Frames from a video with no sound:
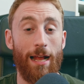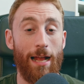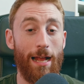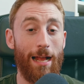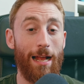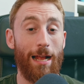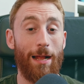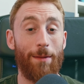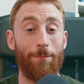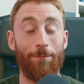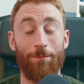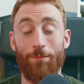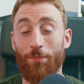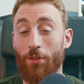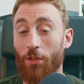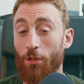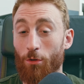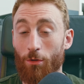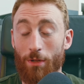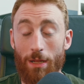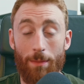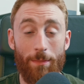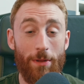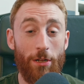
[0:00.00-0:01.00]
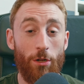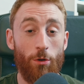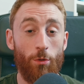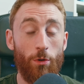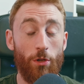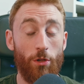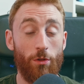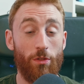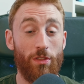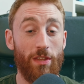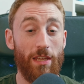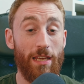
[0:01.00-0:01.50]
Let me know what
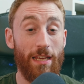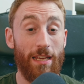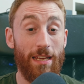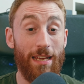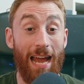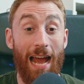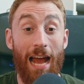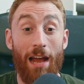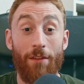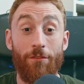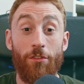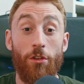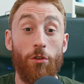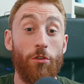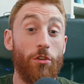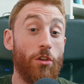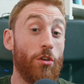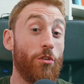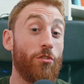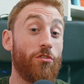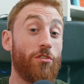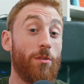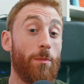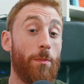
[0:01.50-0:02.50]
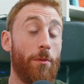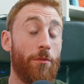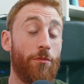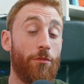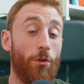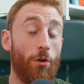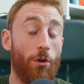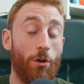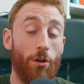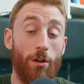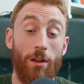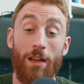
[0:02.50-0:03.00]
you think. Have you used it
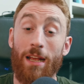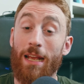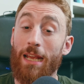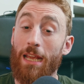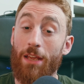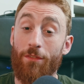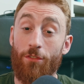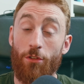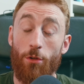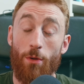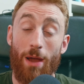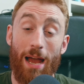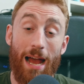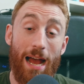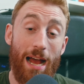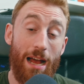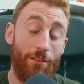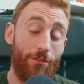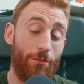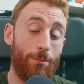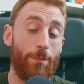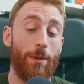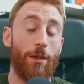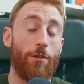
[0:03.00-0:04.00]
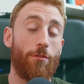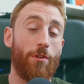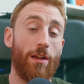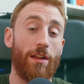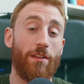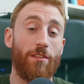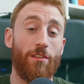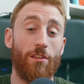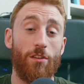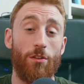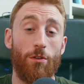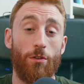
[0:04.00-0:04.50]
before? If you have, be
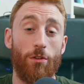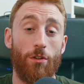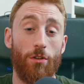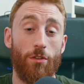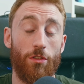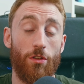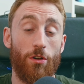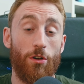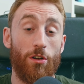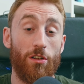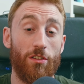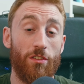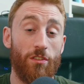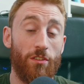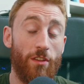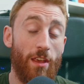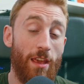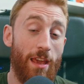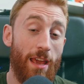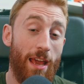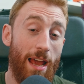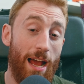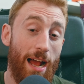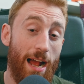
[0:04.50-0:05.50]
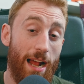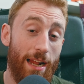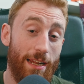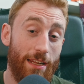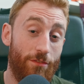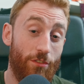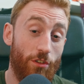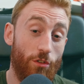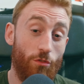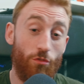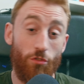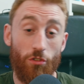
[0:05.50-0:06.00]
great to know your thoughts. And
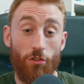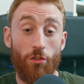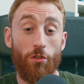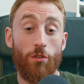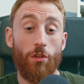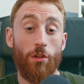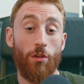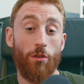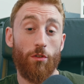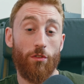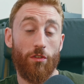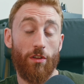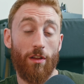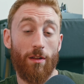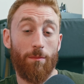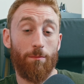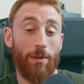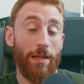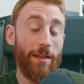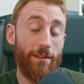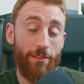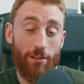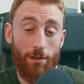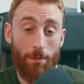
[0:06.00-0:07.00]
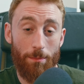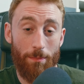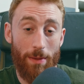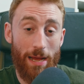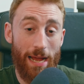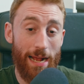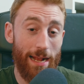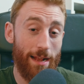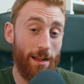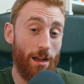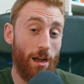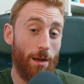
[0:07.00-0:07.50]
if you do use it, please come
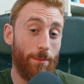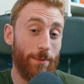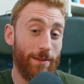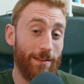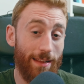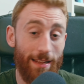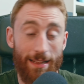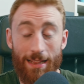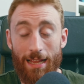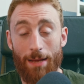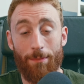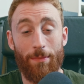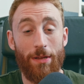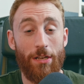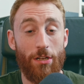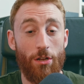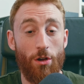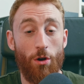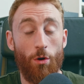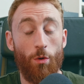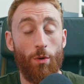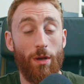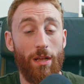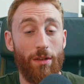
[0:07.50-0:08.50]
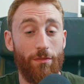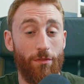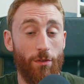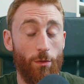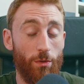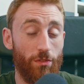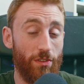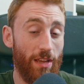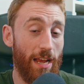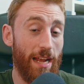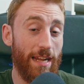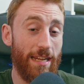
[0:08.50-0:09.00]
back, comment, and let me know if it
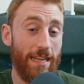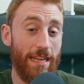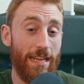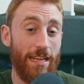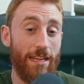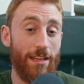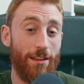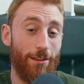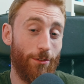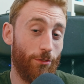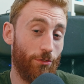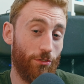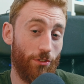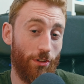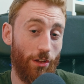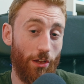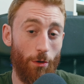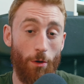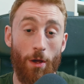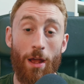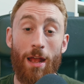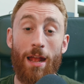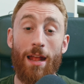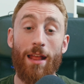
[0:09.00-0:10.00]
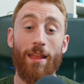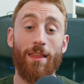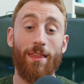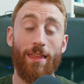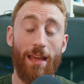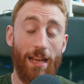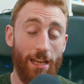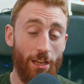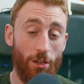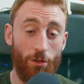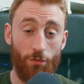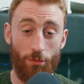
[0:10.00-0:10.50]
was any use to you.
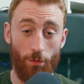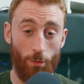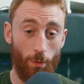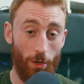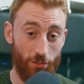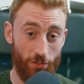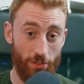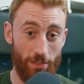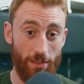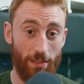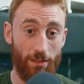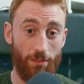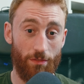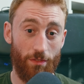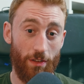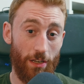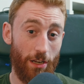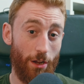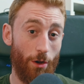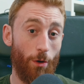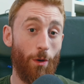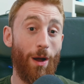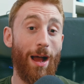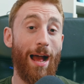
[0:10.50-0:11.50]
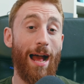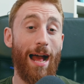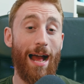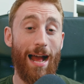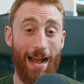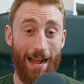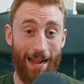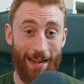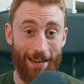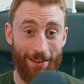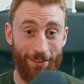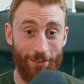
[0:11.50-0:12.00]
Thank you for watching this video,
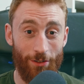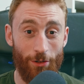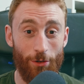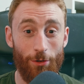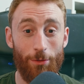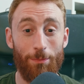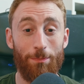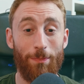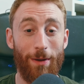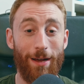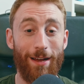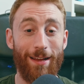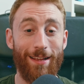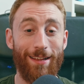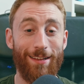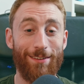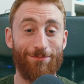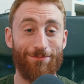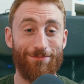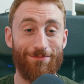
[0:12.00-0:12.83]
and goodbye.